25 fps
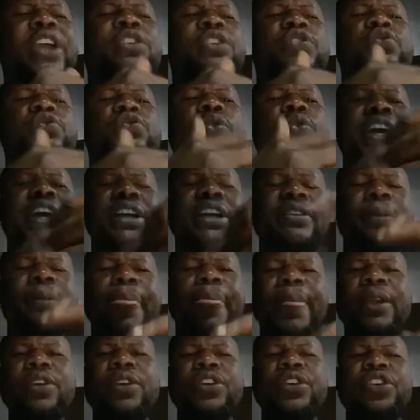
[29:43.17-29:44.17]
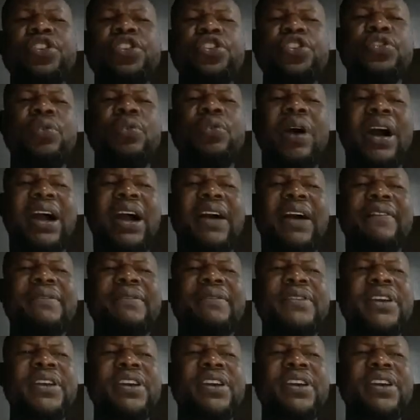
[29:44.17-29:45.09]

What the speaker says: you're cooking, you are,